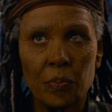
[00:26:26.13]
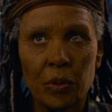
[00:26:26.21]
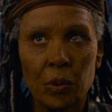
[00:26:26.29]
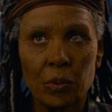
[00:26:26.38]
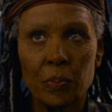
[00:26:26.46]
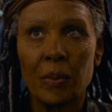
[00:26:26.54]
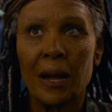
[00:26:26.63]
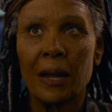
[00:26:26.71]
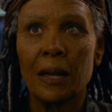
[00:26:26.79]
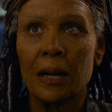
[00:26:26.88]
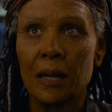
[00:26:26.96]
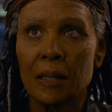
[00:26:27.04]
built
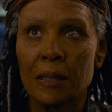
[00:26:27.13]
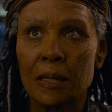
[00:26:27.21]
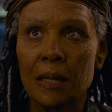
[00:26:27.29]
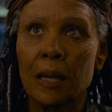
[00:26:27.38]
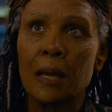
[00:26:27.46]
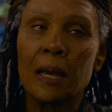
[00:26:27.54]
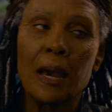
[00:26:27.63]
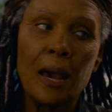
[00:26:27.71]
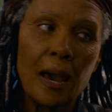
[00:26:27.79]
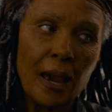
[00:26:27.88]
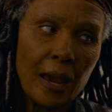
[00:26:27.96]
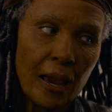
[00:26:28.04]
by us
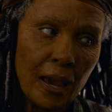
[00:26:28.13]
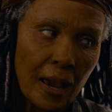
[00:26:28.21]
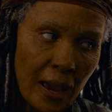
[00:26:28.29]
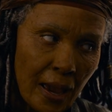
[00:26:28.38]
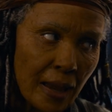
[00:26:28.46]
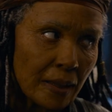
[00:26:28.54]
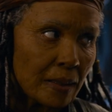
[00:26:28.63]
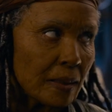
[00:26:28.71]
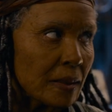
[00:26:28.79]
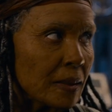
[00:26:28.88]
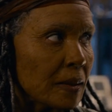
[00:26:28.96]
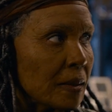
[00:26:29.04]
and
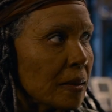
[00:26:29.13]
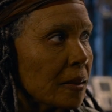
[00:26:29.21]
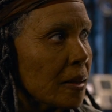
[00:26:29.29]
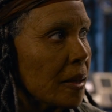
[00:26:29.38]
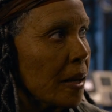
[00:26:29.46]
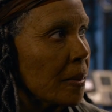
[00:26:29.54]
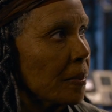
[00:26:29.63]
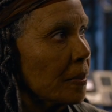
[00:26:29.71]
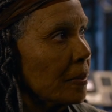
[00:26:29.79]
them.